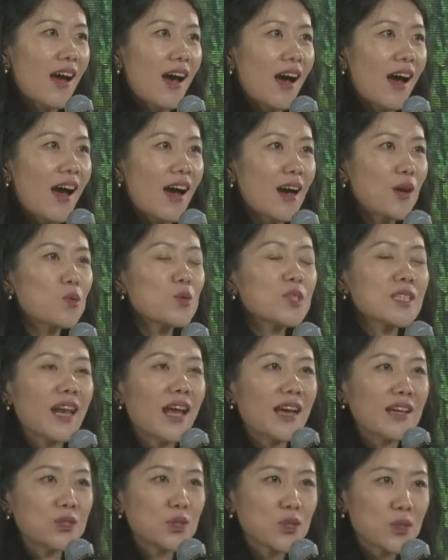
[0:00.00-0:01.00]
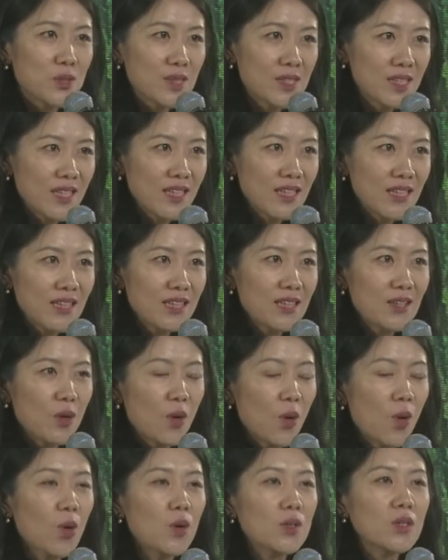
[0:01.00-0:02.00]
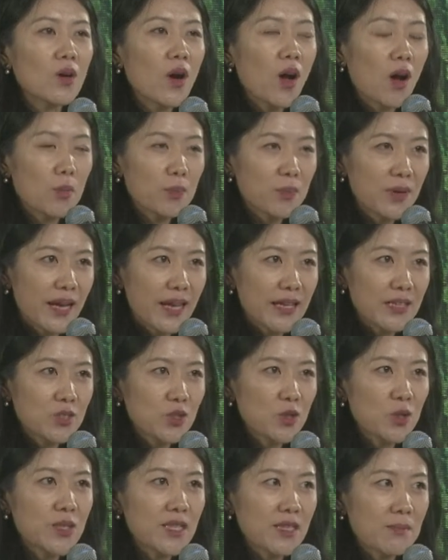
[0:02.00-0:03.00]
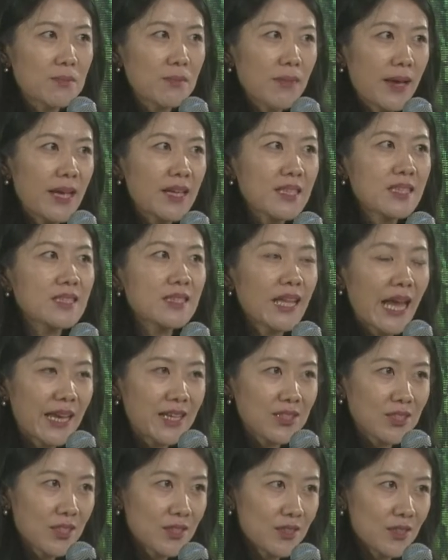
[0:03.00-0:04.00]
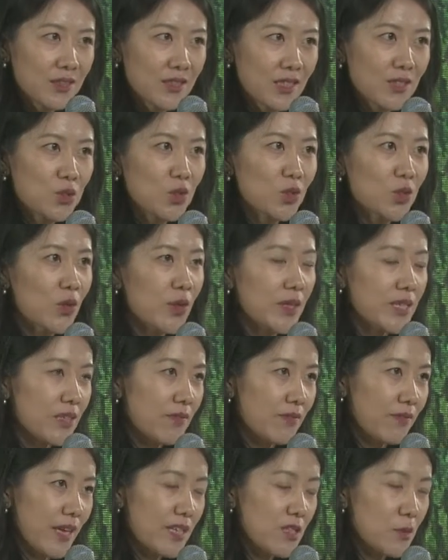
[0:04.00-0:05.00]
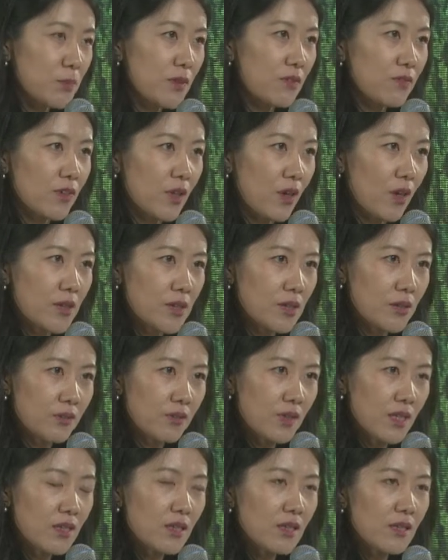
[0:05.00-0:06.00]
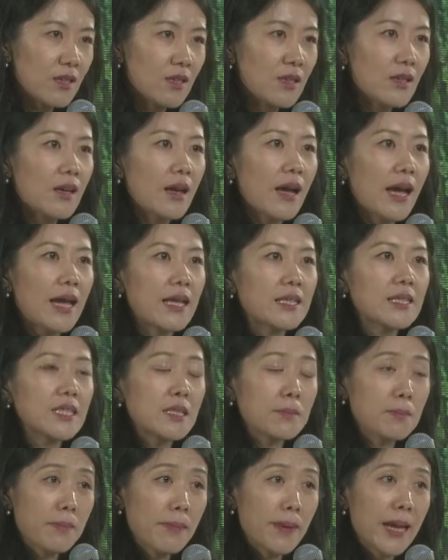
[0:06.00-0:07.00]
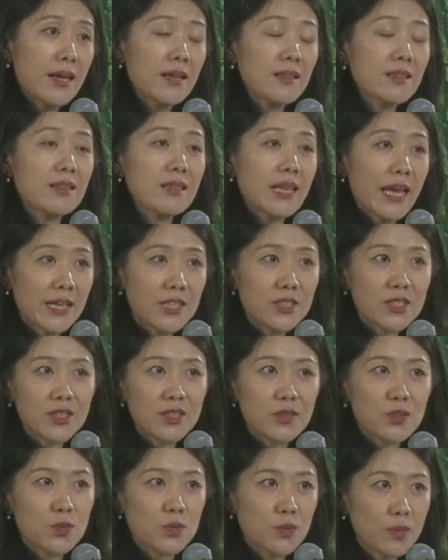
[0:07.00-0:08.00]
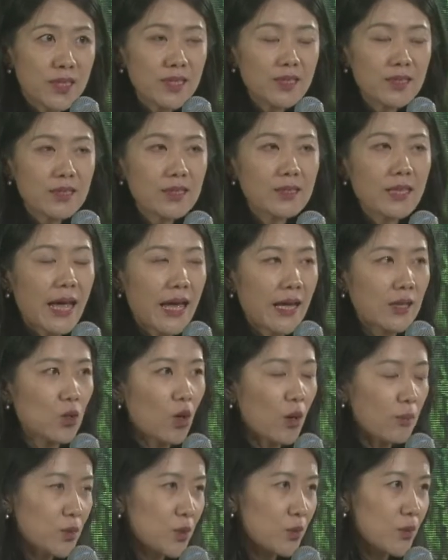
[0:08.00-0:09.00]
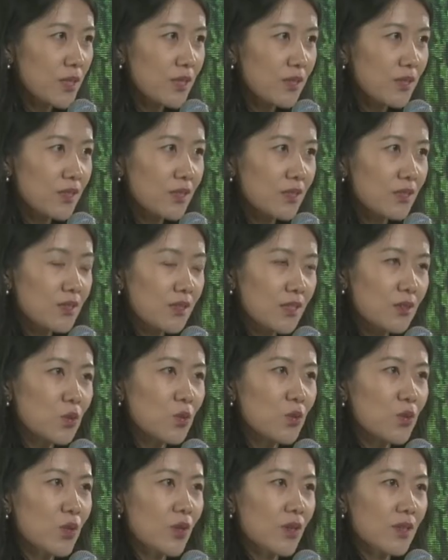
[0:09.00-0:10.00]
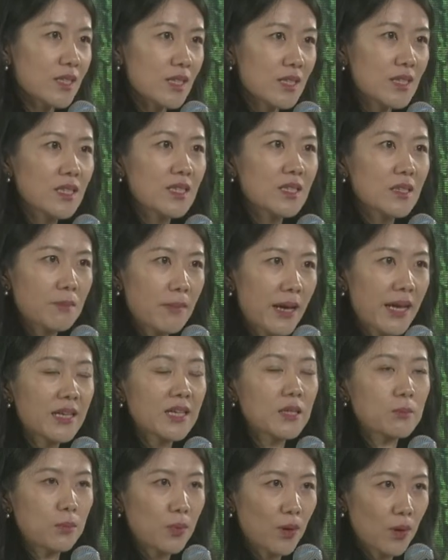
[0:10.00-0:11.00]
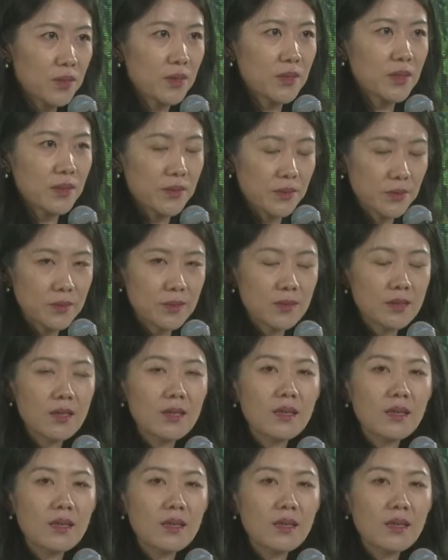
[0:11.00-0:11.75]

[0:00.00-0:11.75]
I would like to see all the corporates to embed nature into your investment philosophy and embed nature's risks and opportunities into your decision-making protocols.